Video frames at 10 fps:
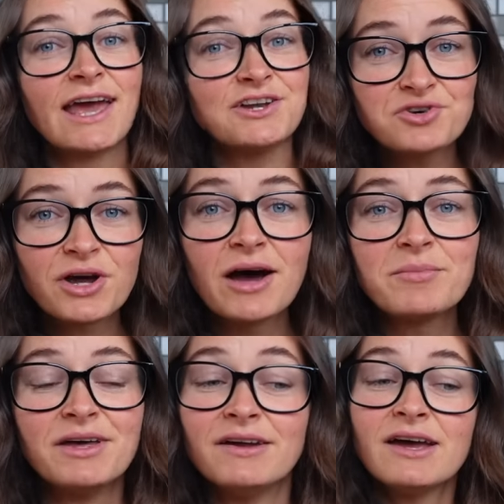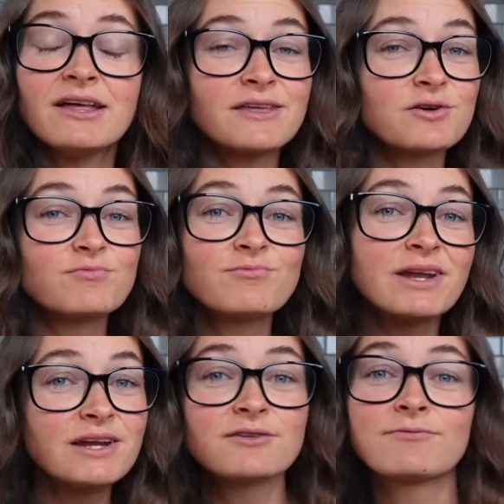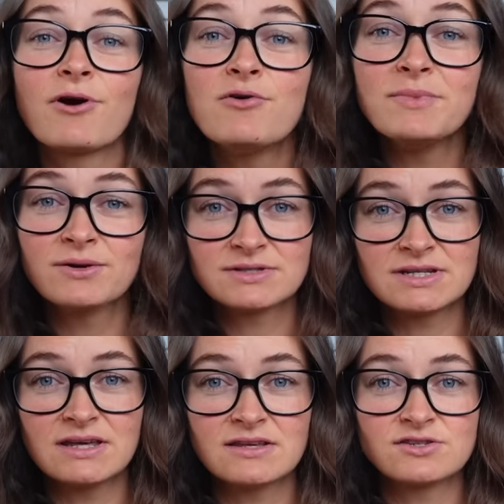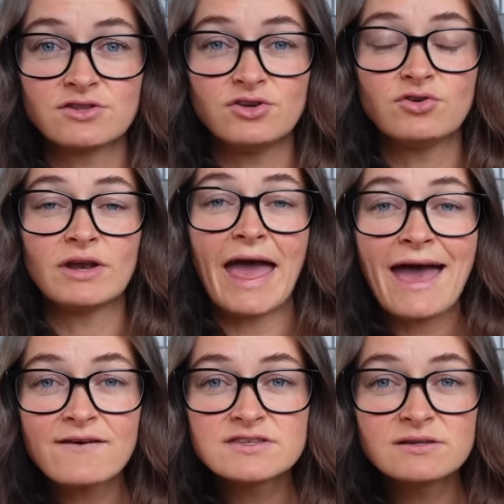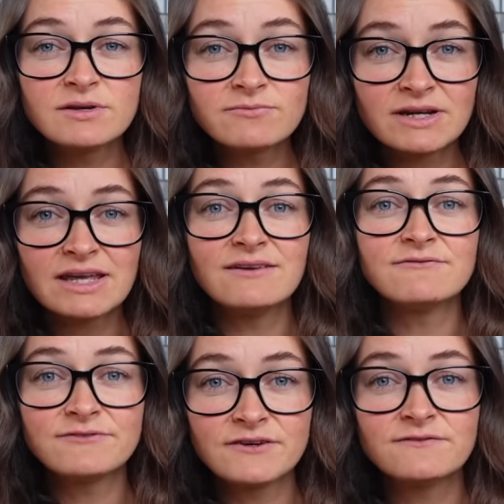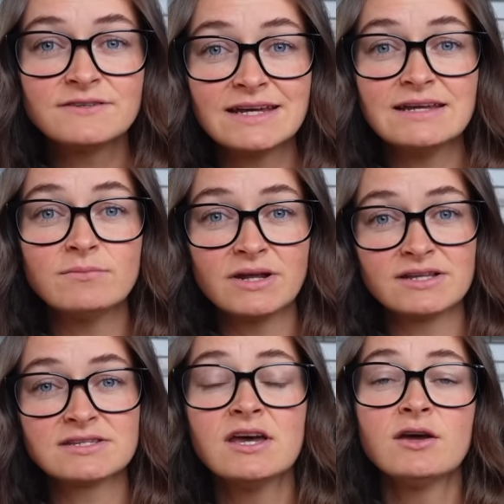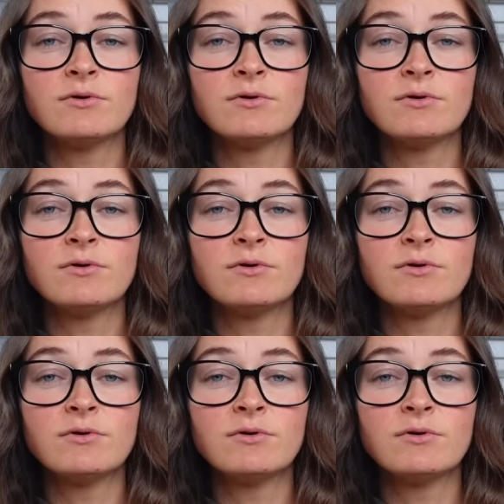and your cupboard that are ready to throw meals together so that you can have something ready in 15 minutes